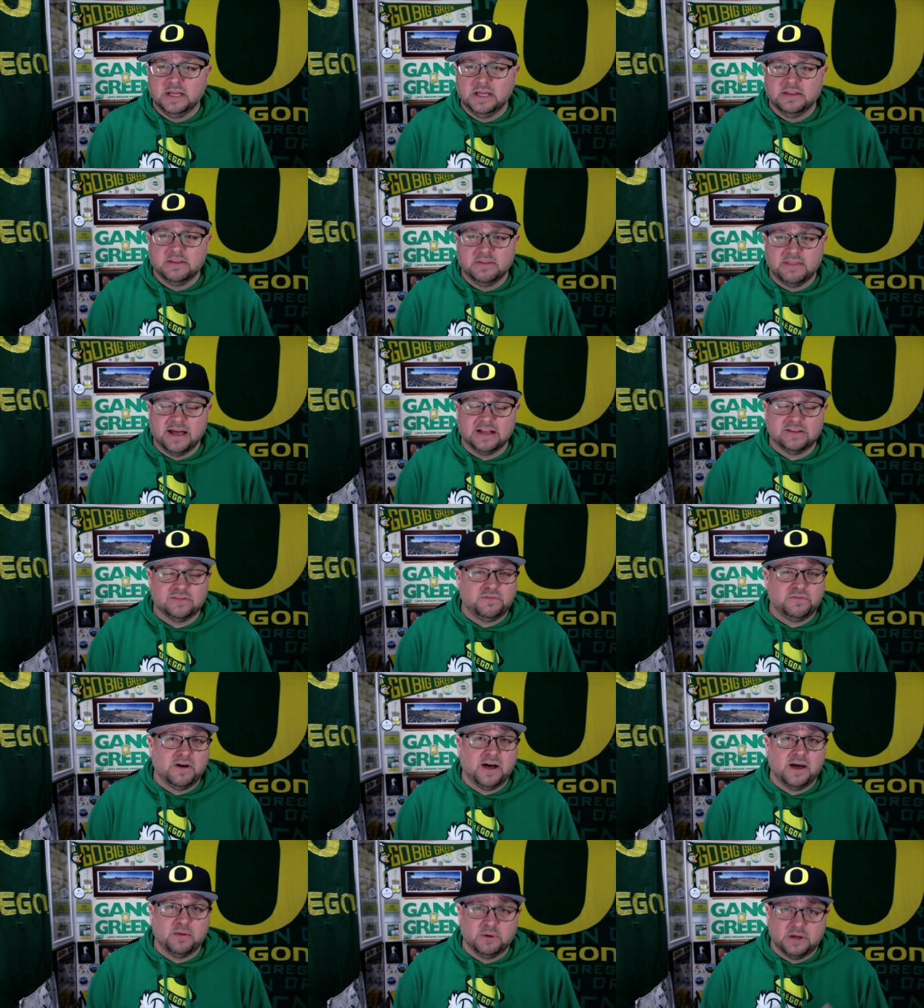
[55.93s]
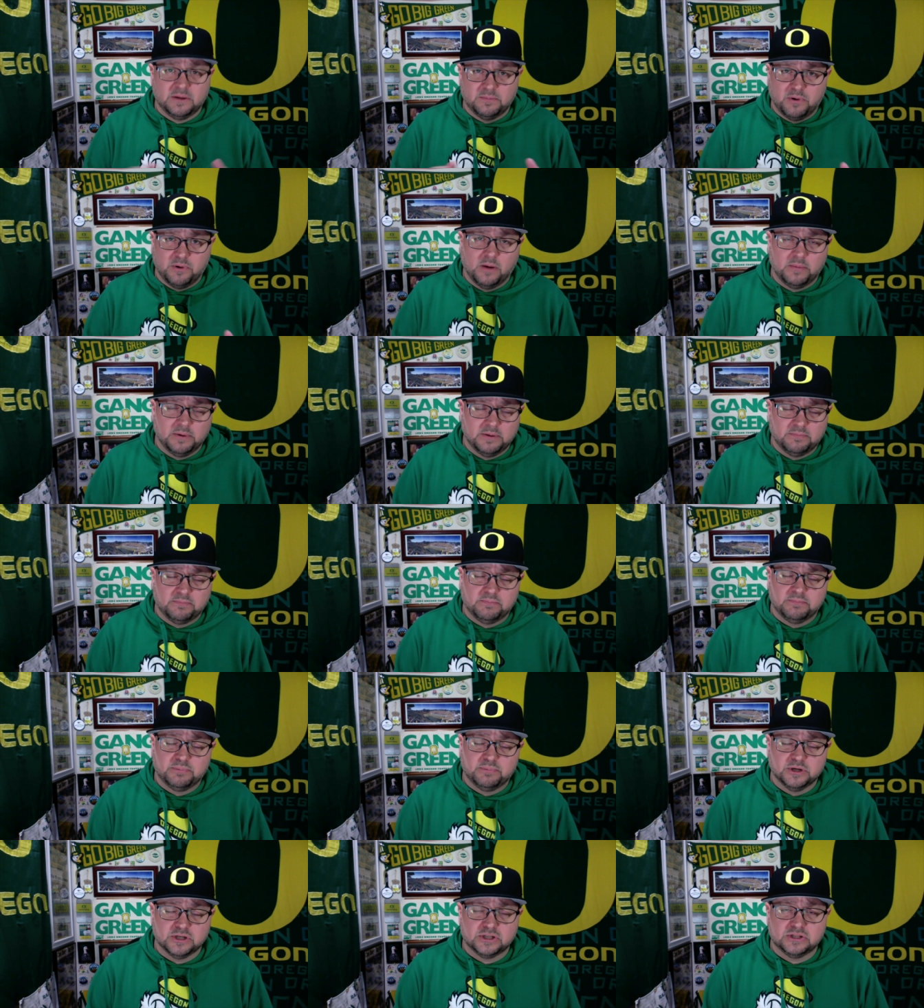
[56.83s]
and that's fine. We can probably
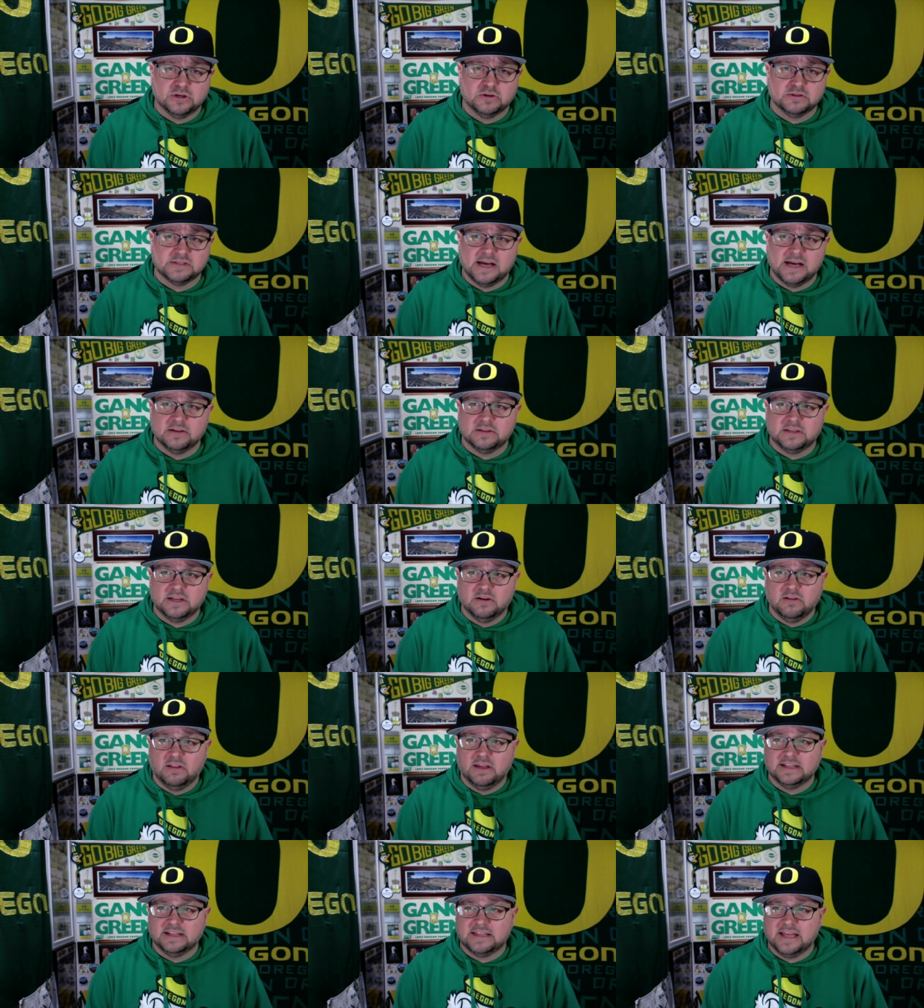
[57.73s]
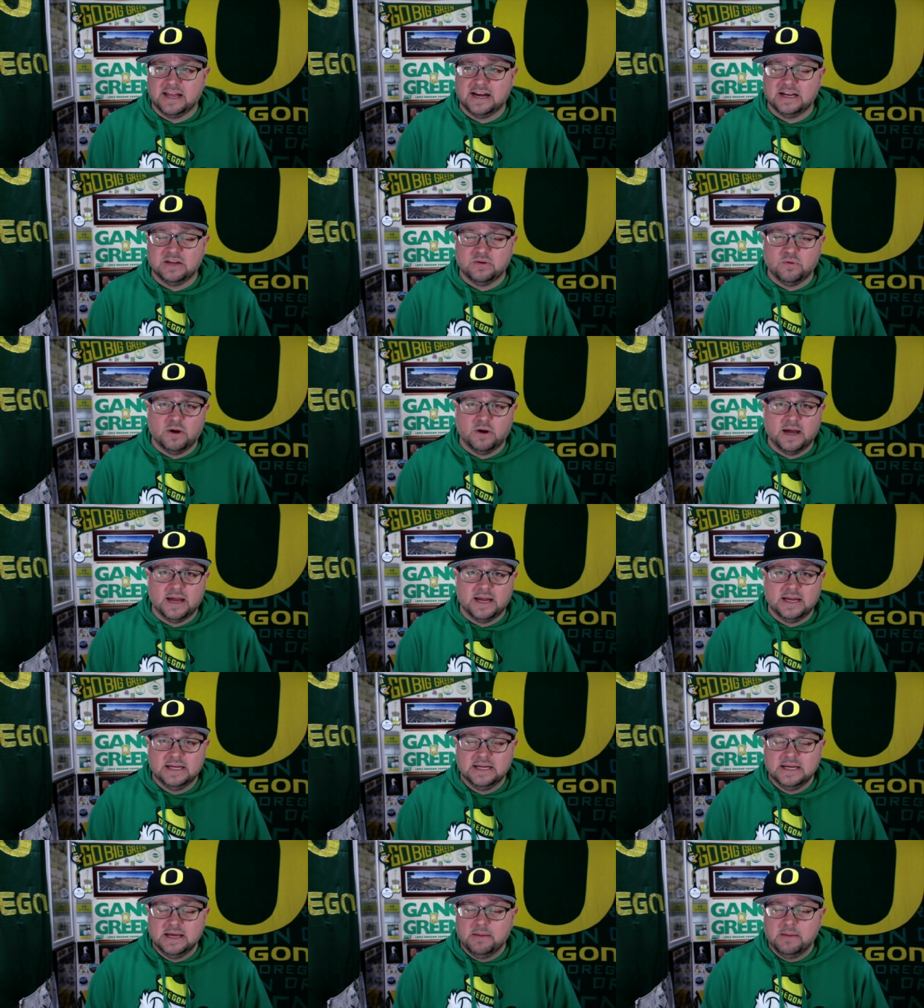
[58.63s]
push those out there like that anyway.
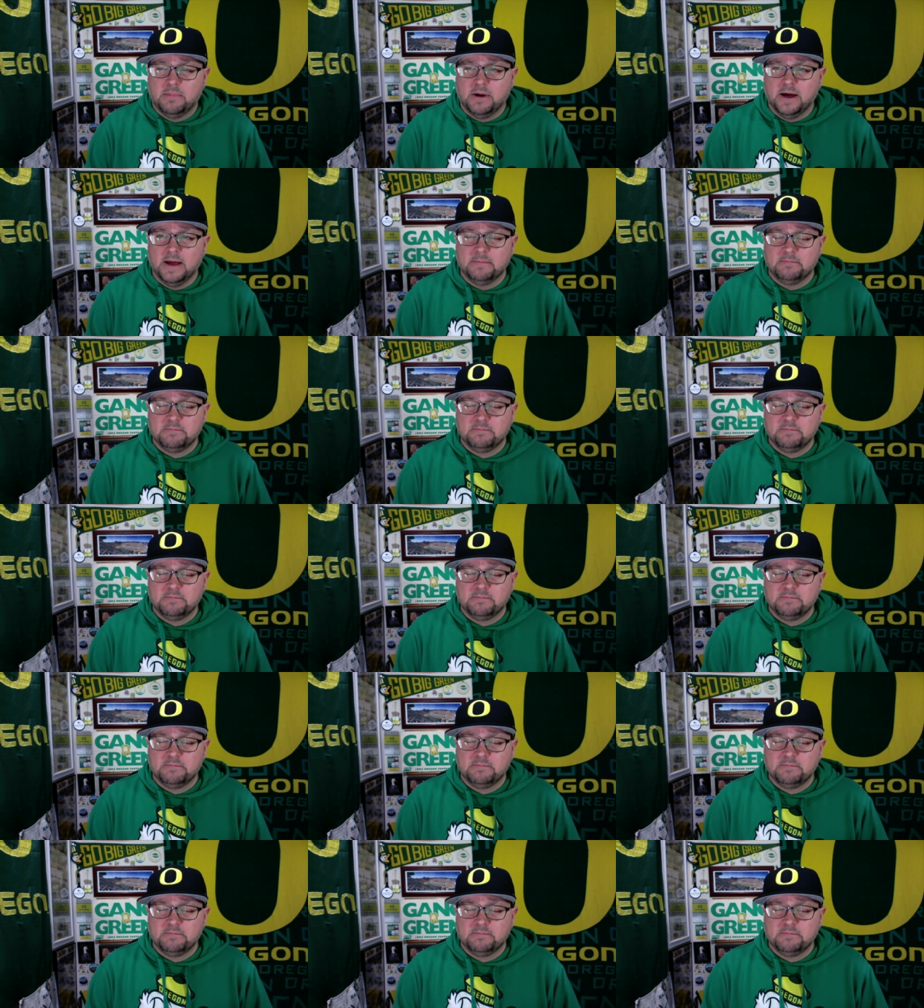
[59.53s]
But